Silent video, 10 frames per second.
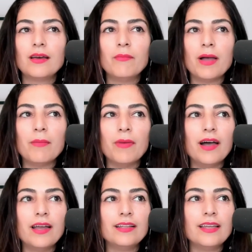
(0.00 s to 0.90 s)
my
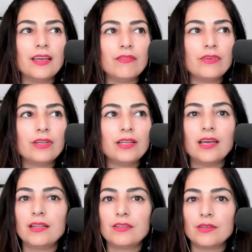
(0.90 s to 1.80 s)
mind every
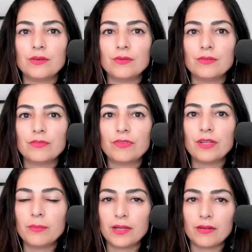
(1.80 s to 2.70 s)
day to, to
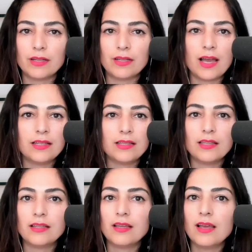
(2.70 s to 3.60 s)
feel better. And I
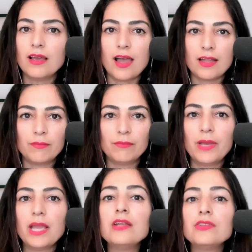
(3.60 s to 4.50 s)
did, I
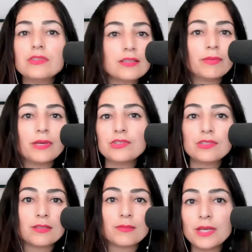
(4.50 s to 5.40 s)
pages and
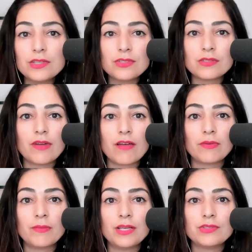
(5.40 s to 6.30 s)
pages and pages of
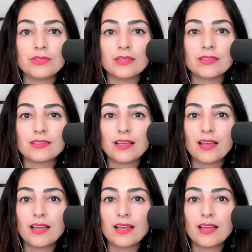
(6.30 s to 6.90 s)
affirmations.